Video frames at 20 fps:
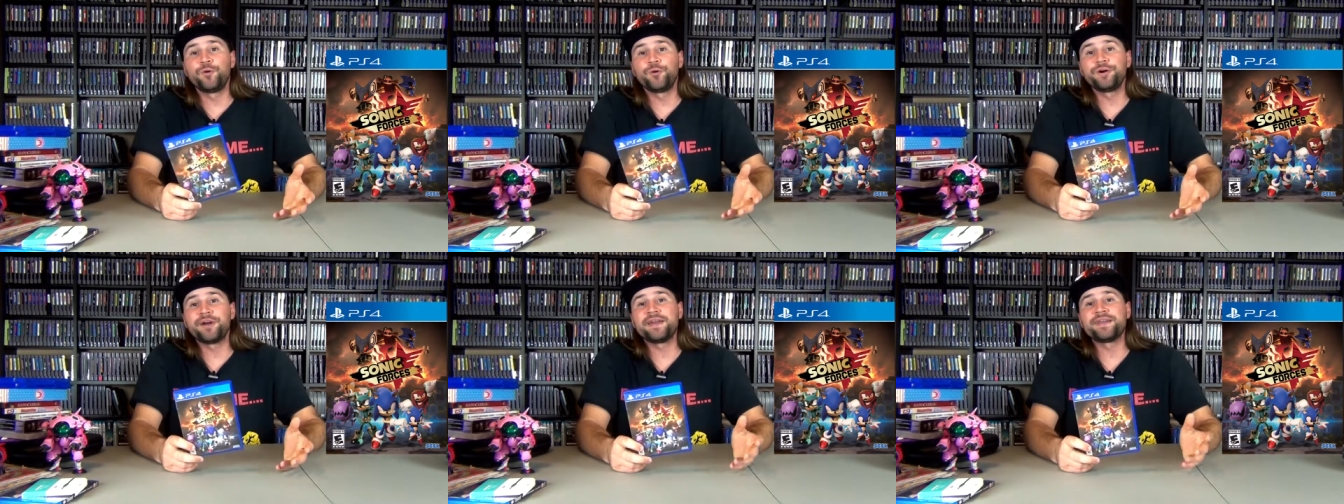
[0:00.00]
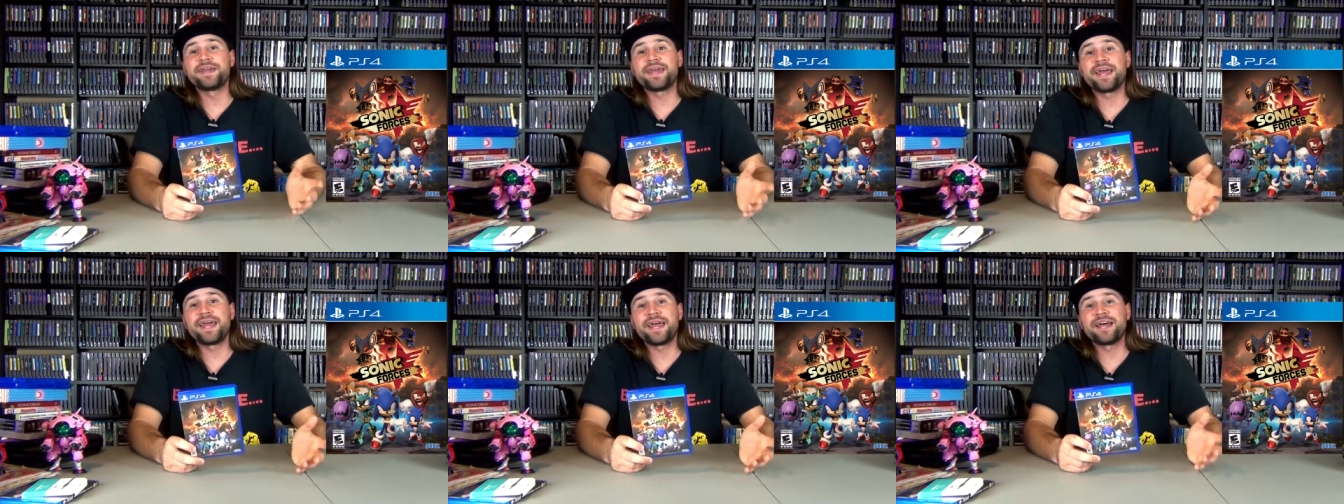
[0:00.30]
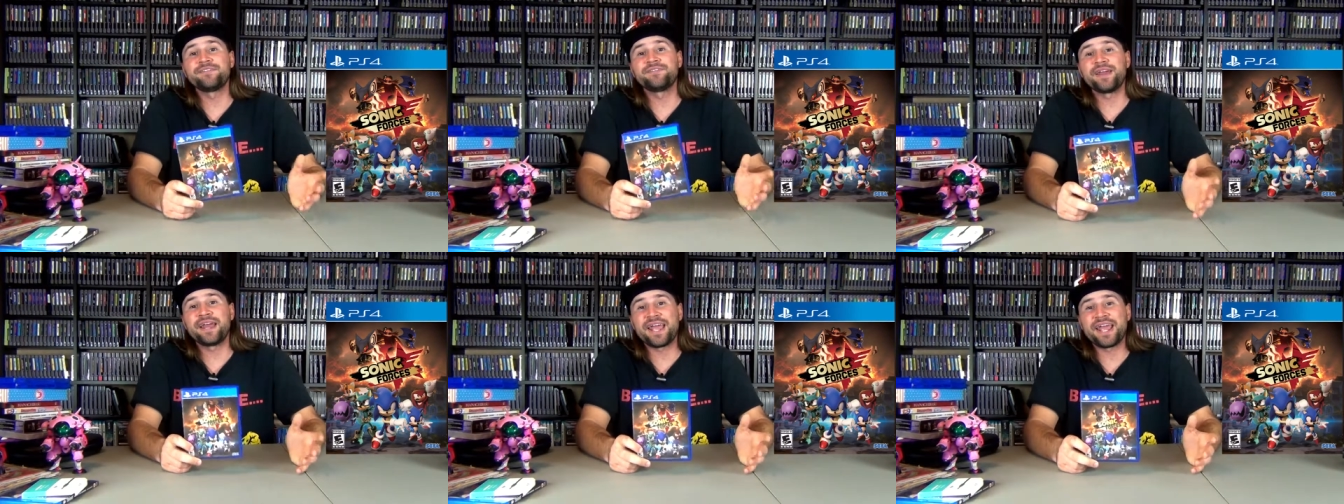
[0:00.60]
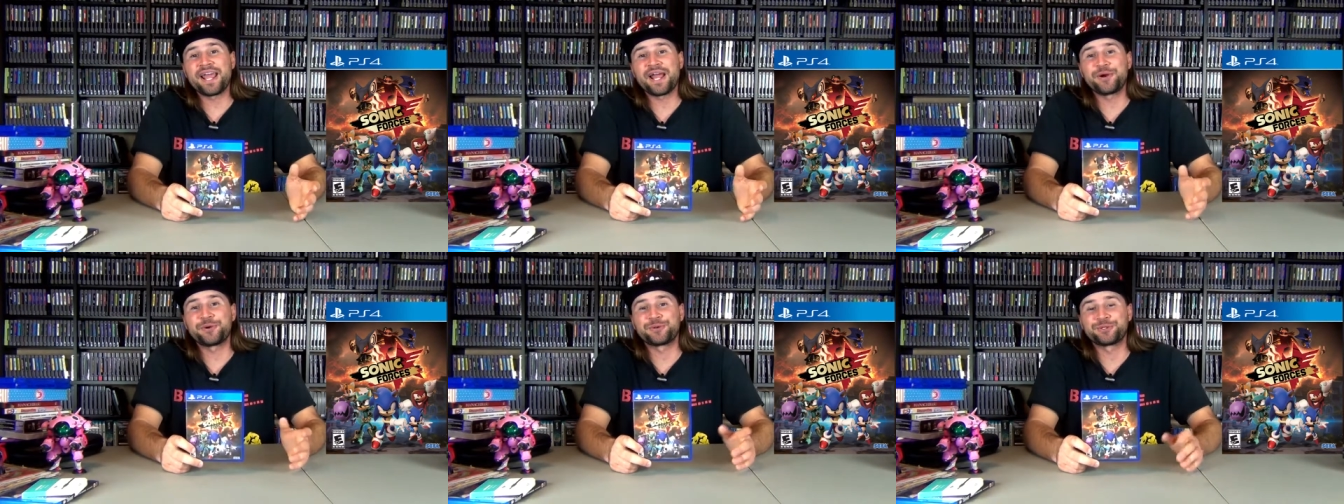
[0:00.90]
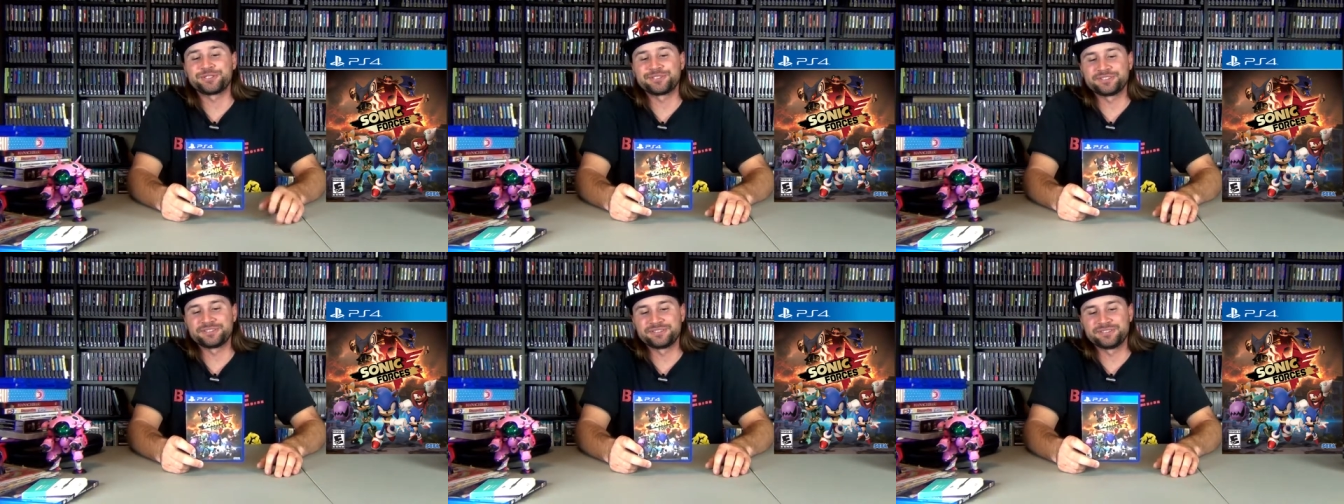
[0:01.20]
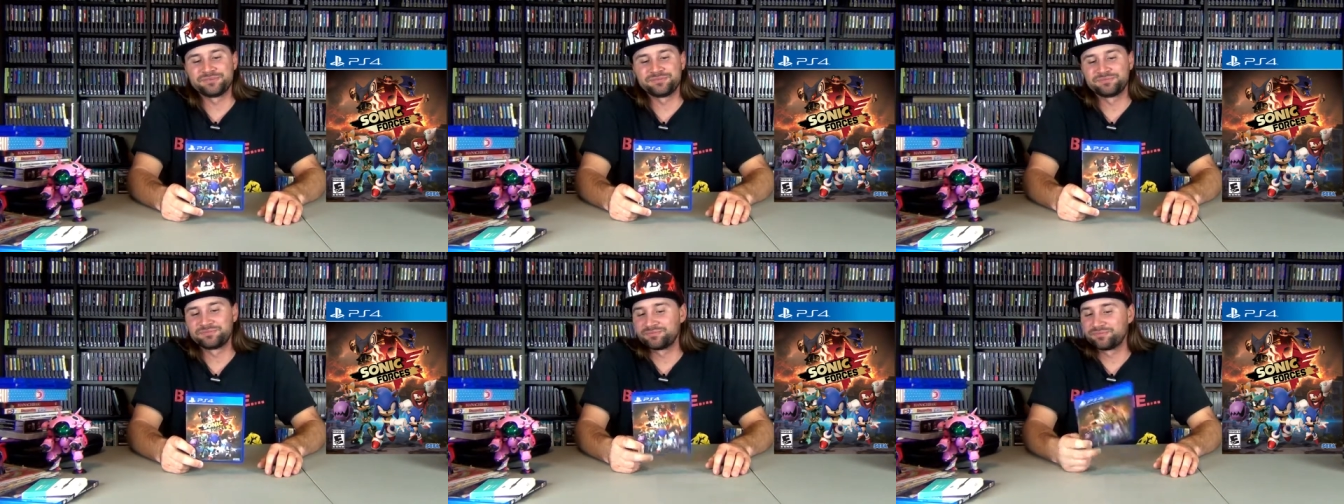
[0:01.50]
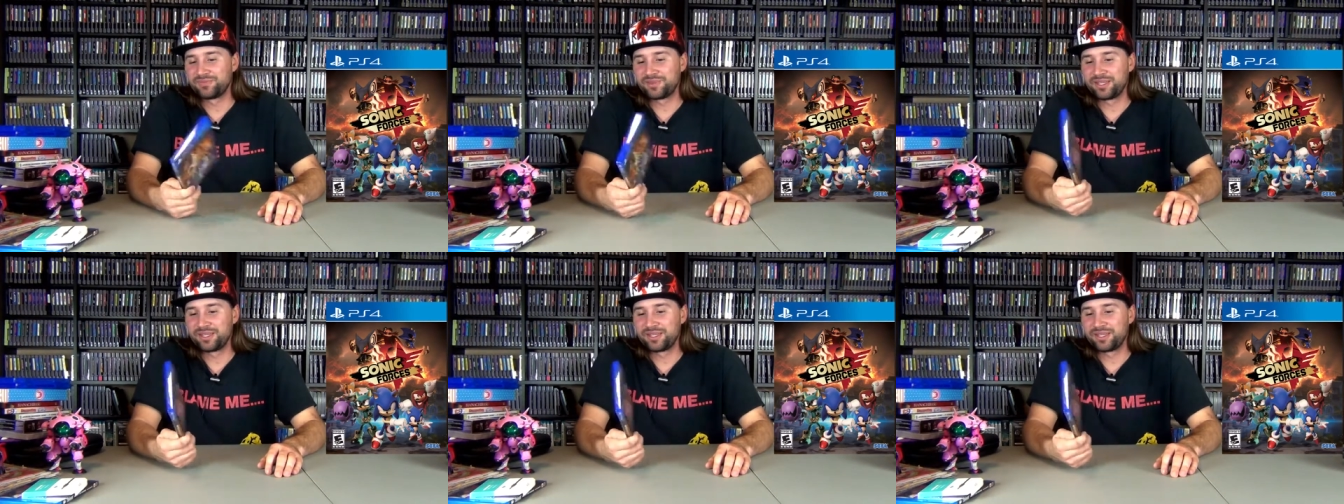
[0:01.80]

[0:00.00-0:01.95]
4.5 hours.